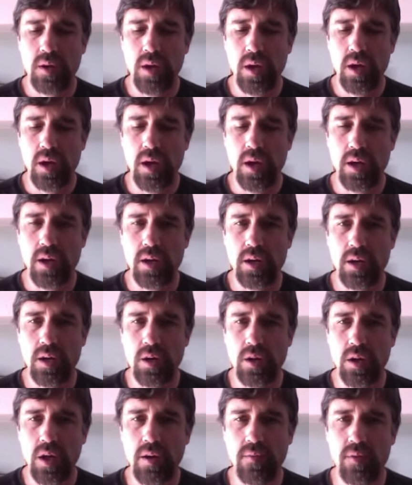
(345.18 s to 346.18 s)
And
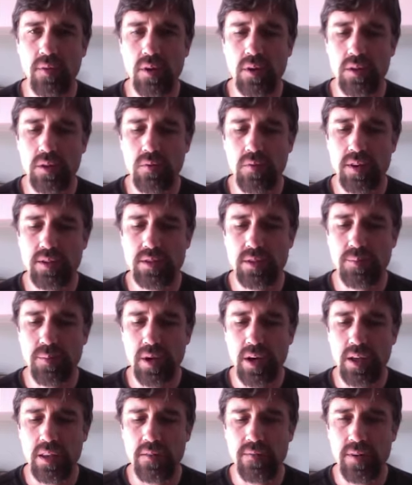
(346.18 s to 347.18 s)
have a look at the rest of
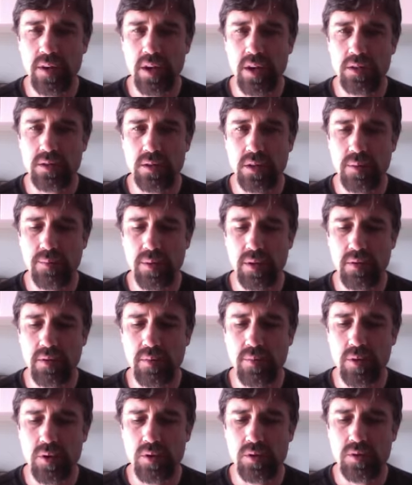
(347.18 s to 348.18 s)
my other videos on the blood
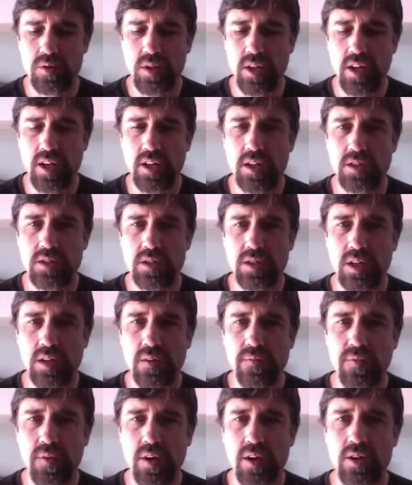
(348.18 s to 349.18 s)
red moons. That it
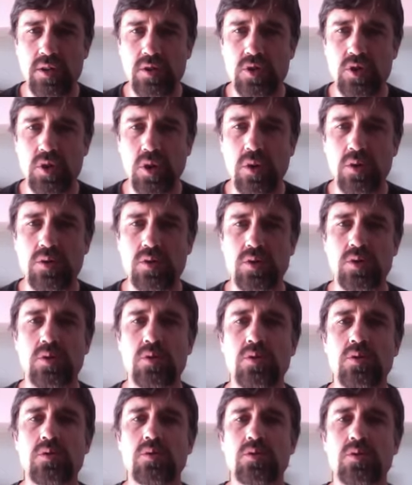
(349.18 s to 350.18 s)
signifies Joel
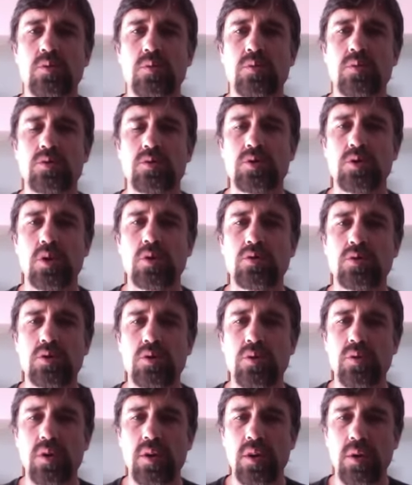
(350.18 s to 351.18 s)
2, Joel
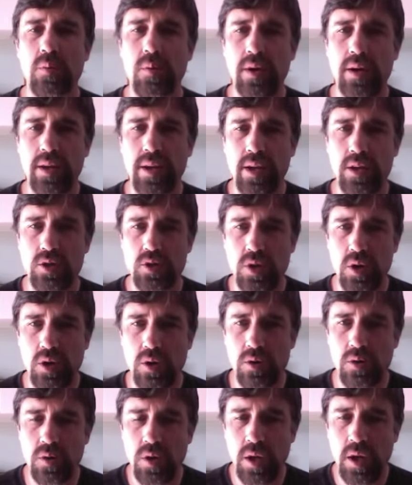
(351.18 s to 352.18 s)
2.31 and
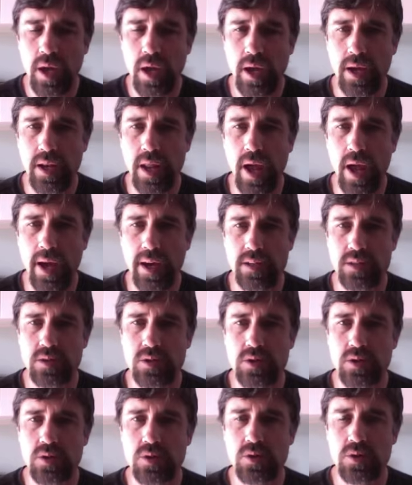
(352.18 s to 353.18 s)
Joel and
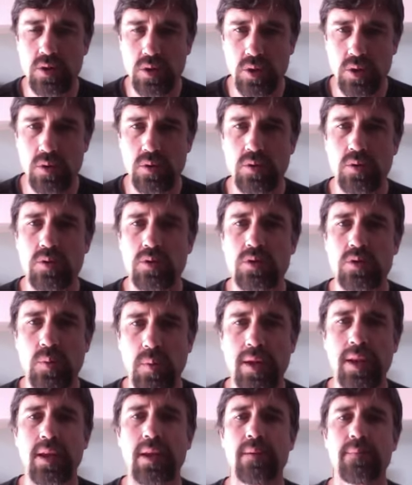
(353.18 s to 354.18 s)
Acts
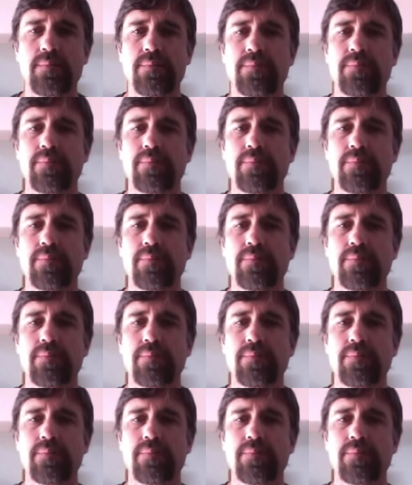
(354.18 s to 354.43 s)
2.20.